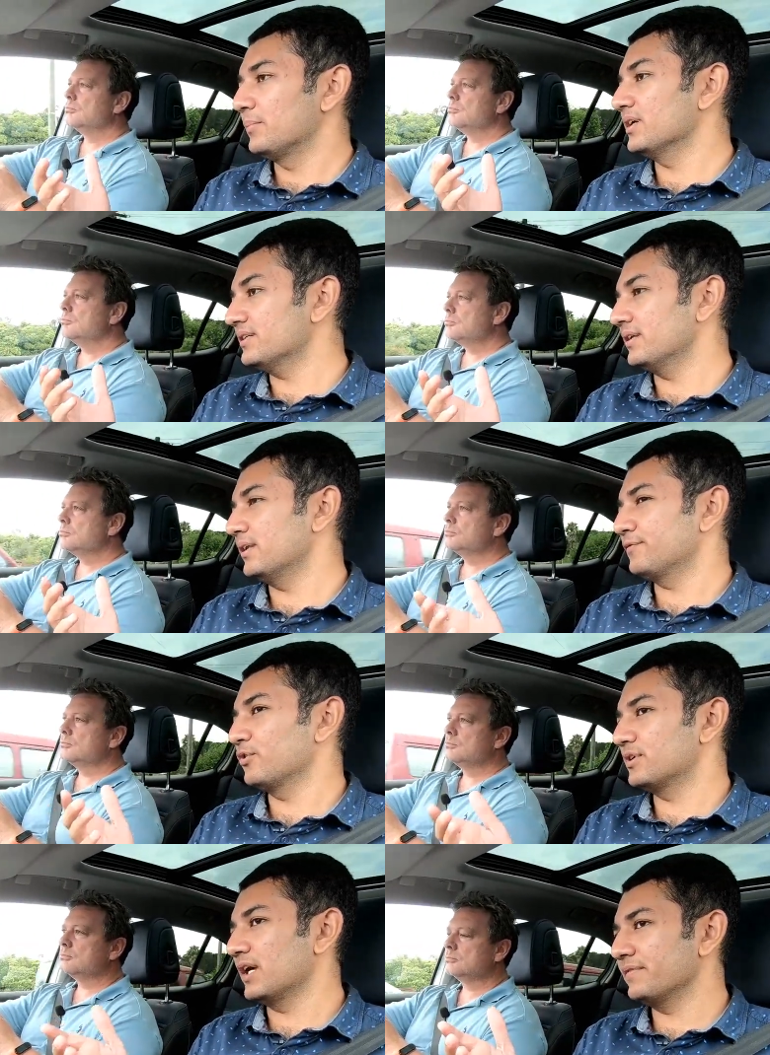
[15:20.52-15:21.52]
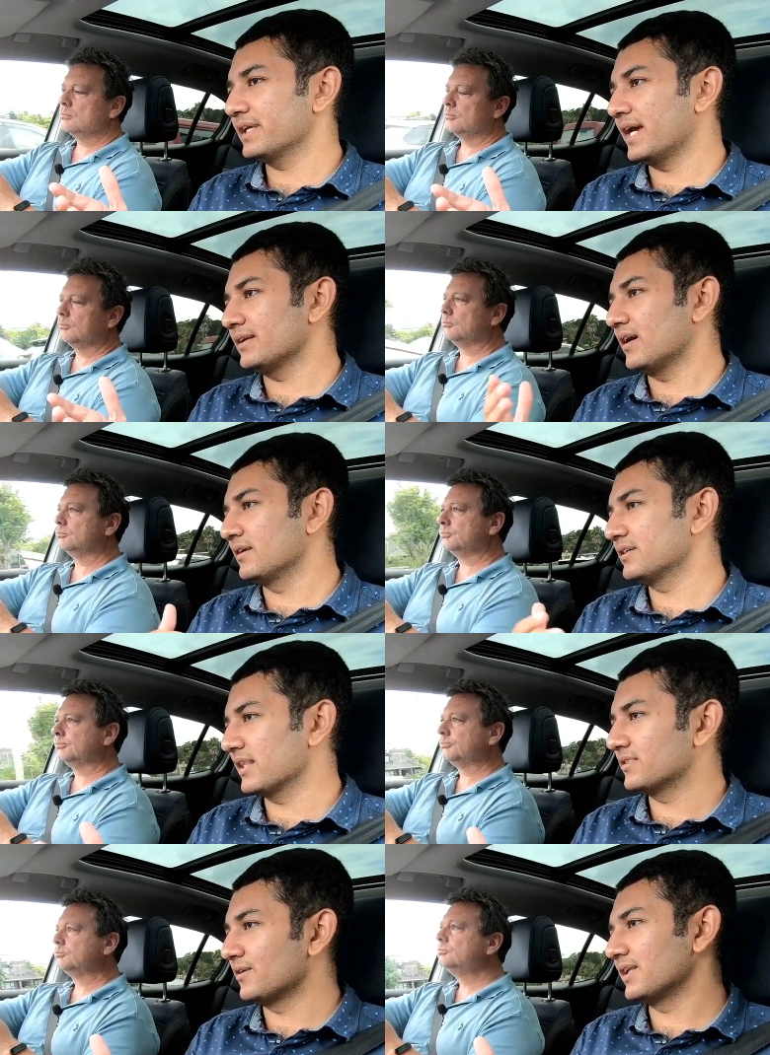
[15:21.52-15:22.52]
Speaker 1: but if you're driving at
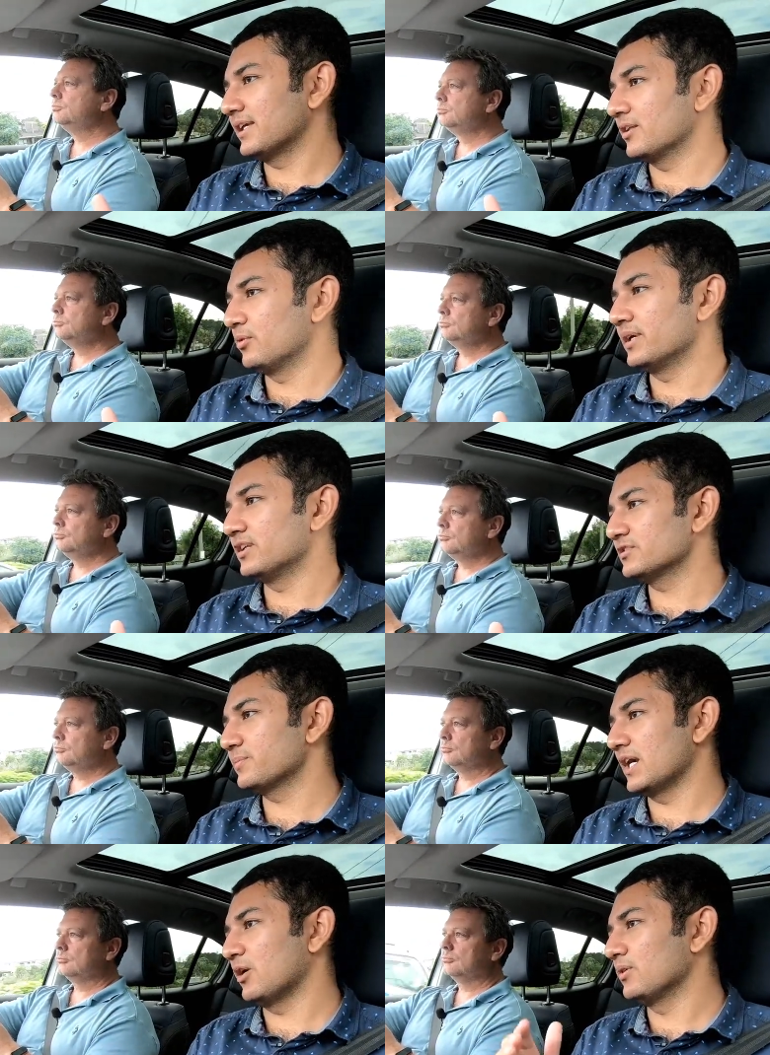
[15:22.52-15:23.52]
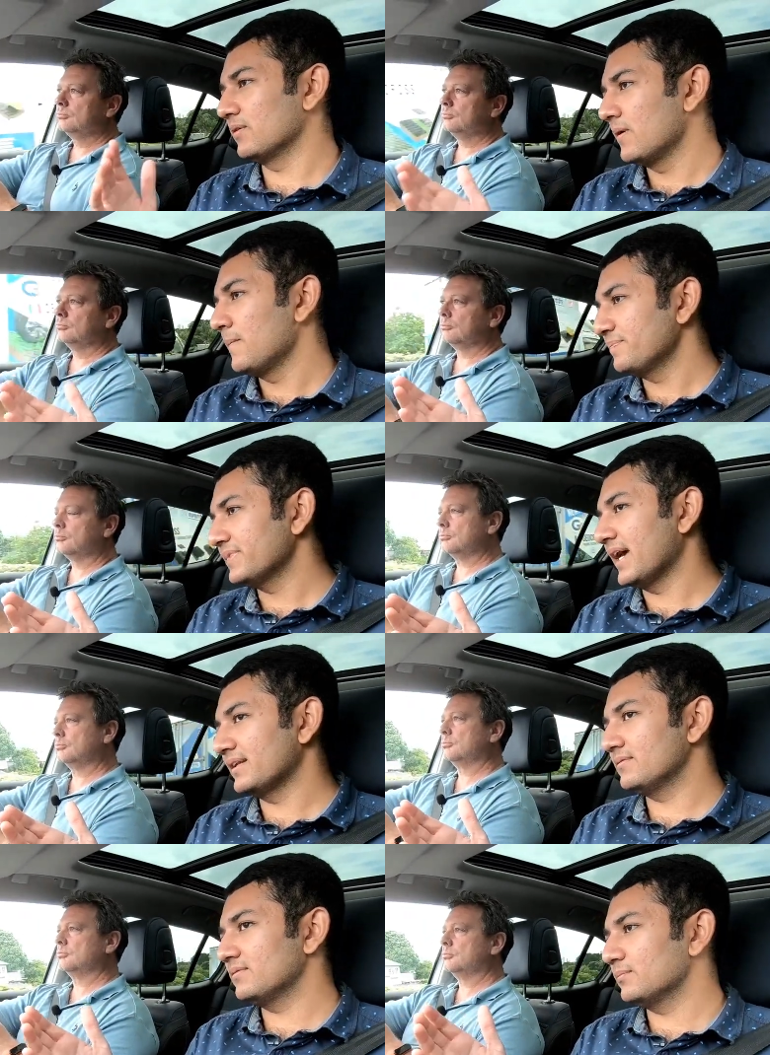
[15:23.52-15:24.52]
130 kilometers per hour,
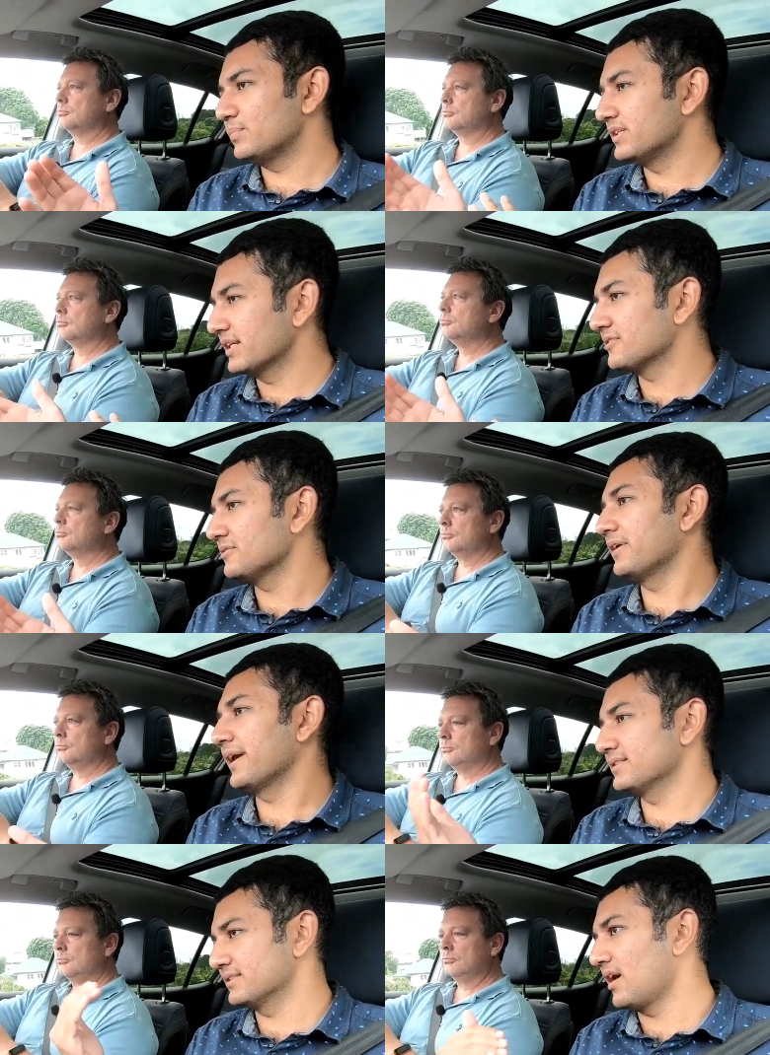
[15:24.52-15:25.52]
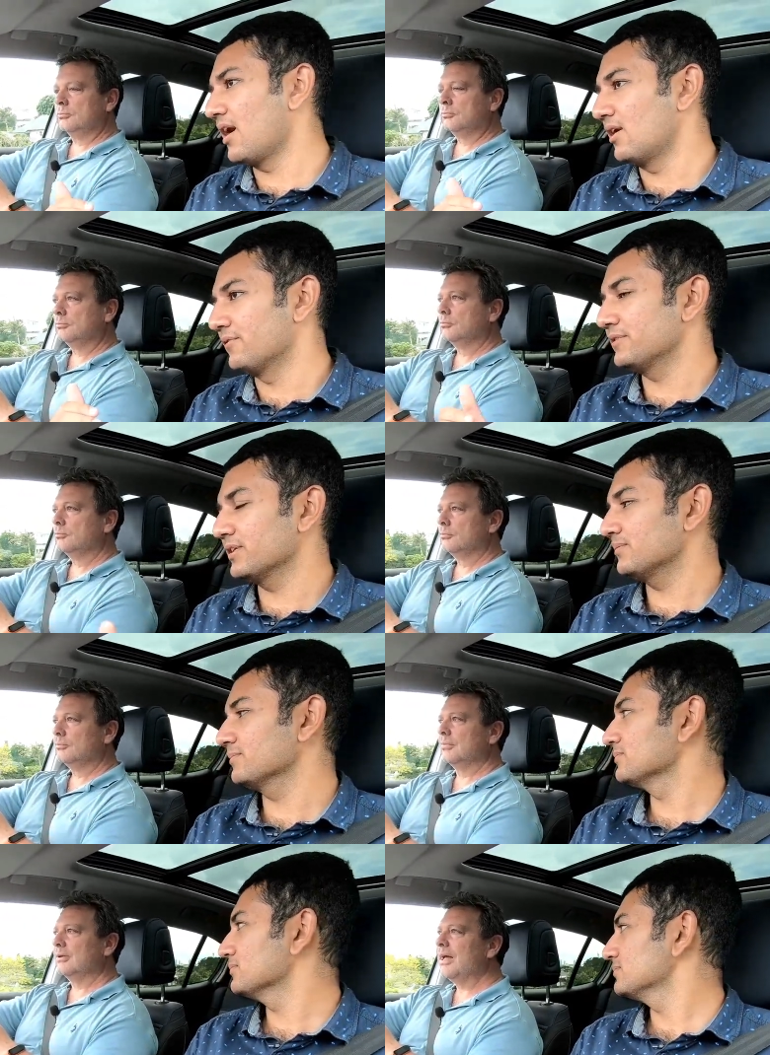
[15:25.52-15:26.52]
that predicted
Speaker 2: range is halved.
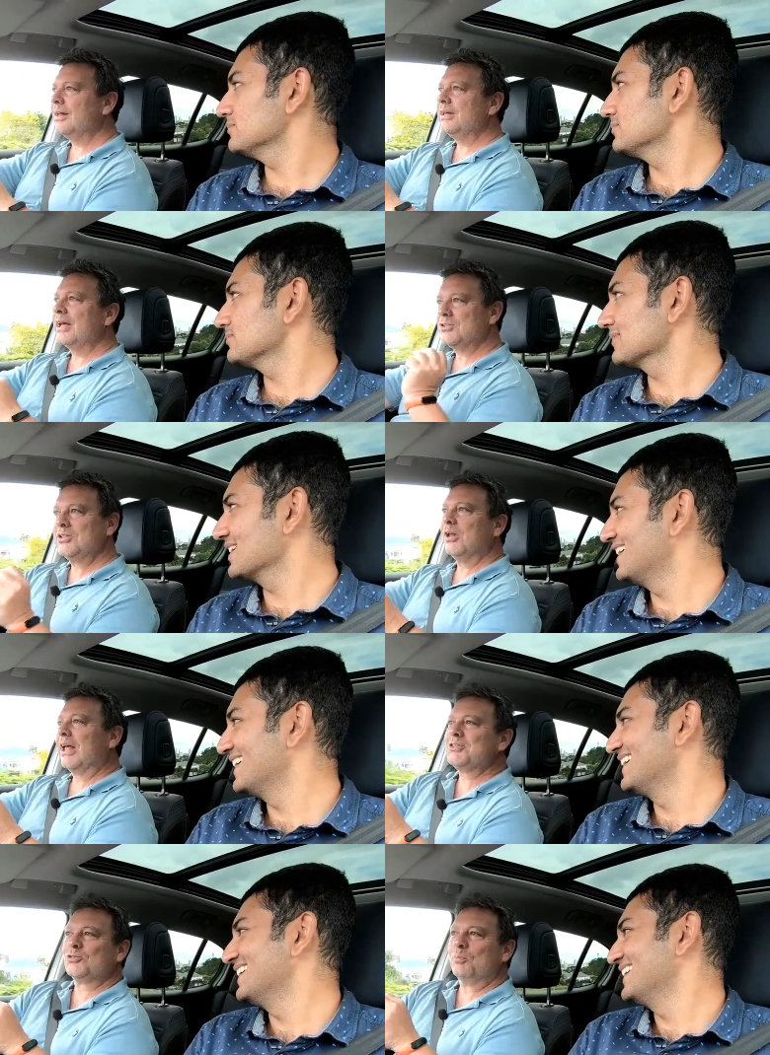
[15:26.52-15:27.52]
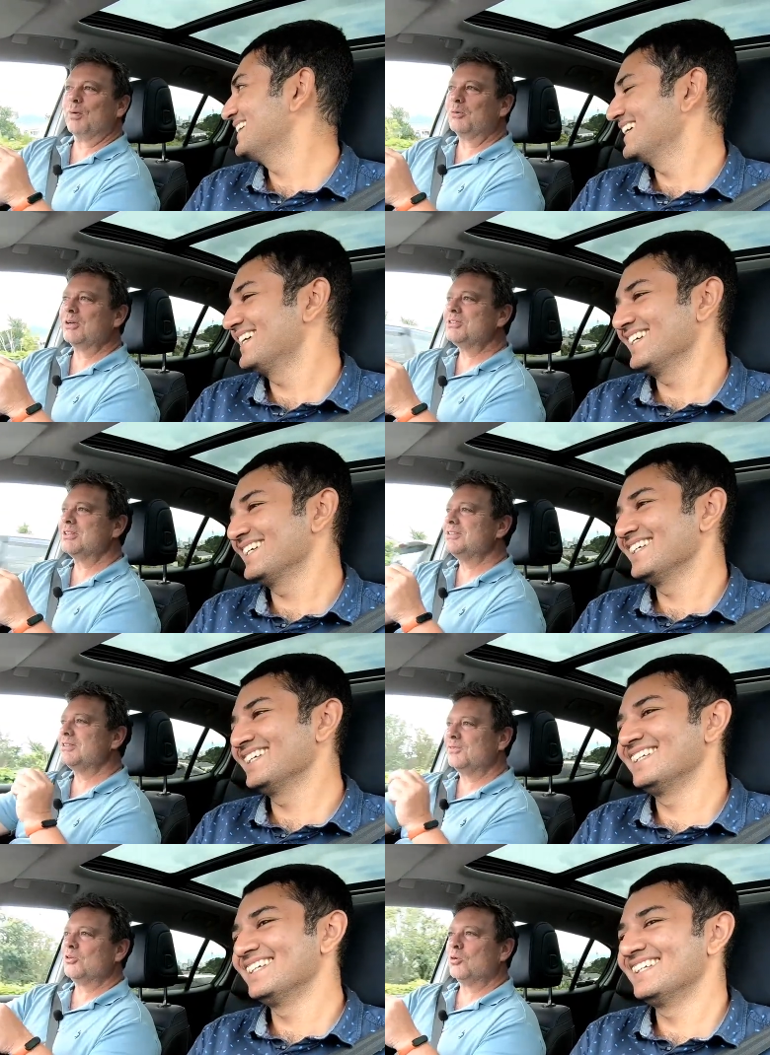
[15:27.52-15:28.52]
And the actual extra bonus is,
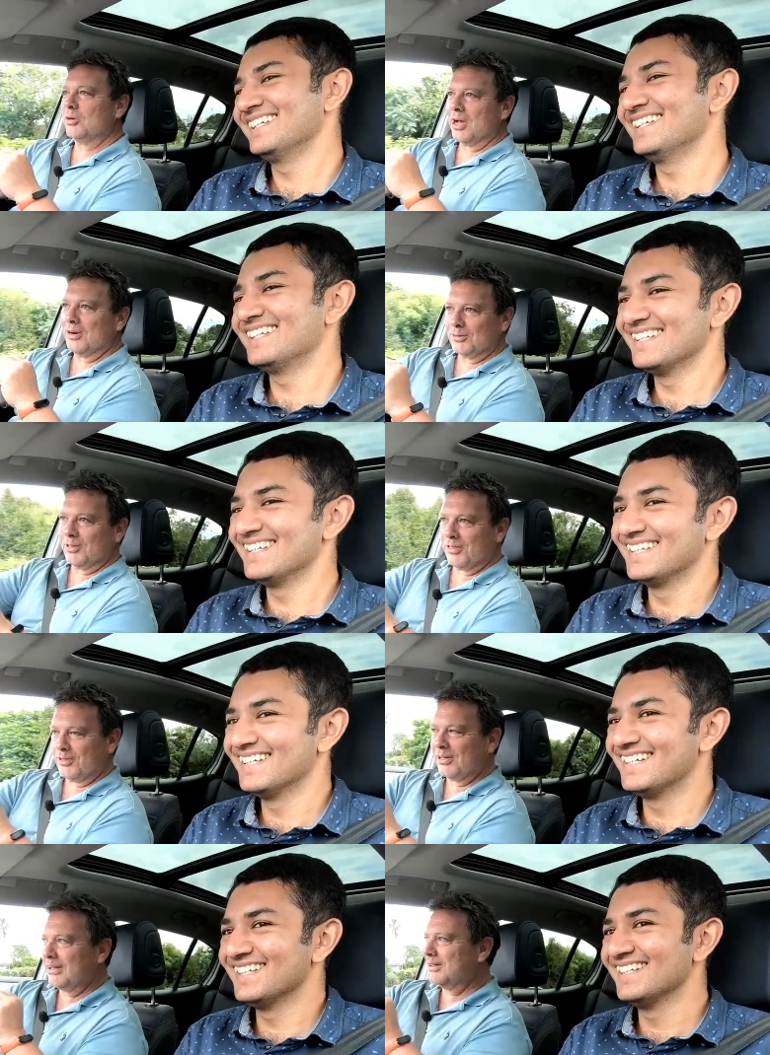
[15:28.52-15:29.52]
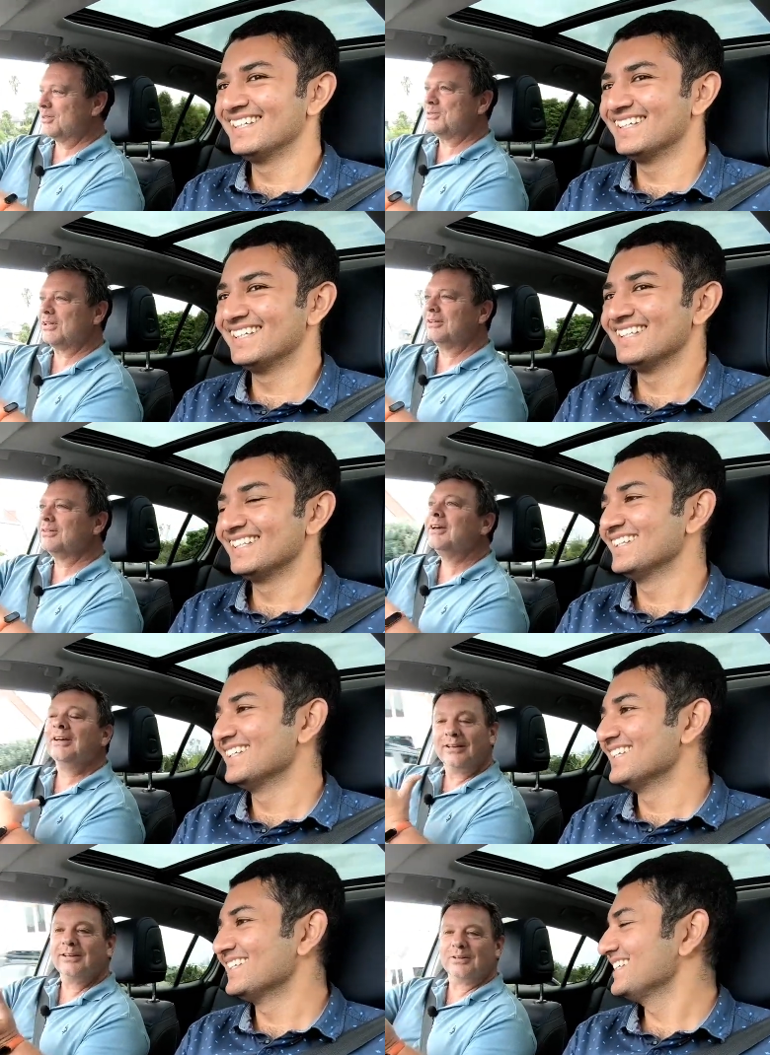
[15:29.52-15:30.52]
if you're doing 130 in New Zealand,
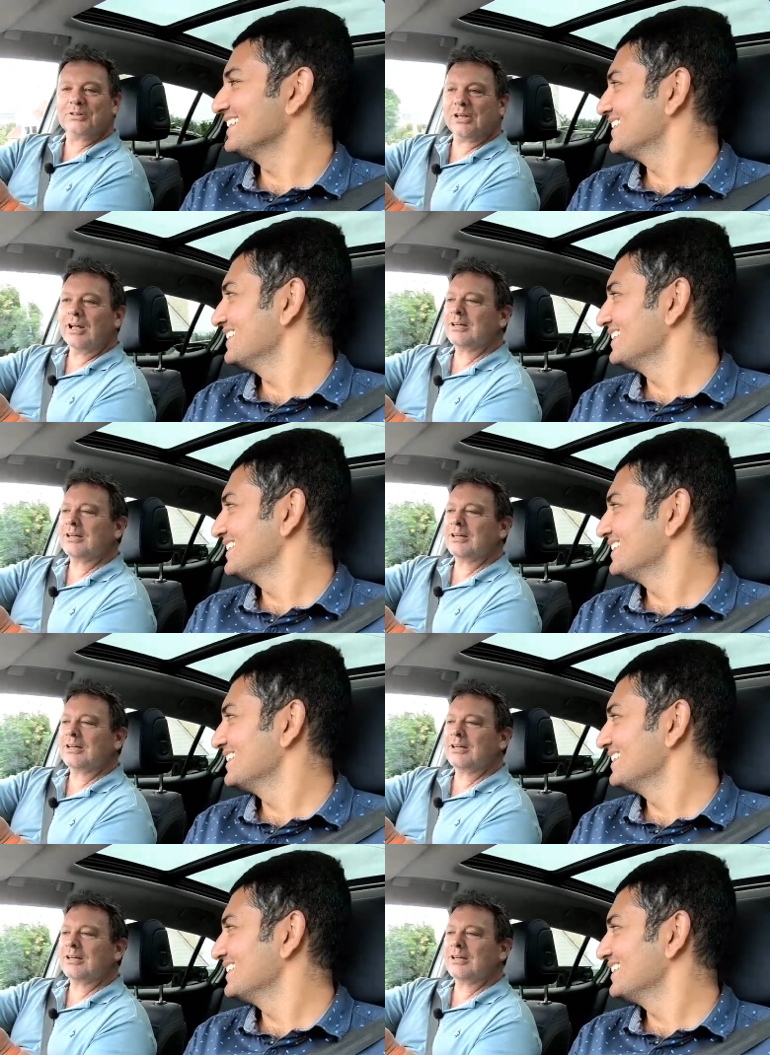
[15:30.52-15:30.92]
you lose your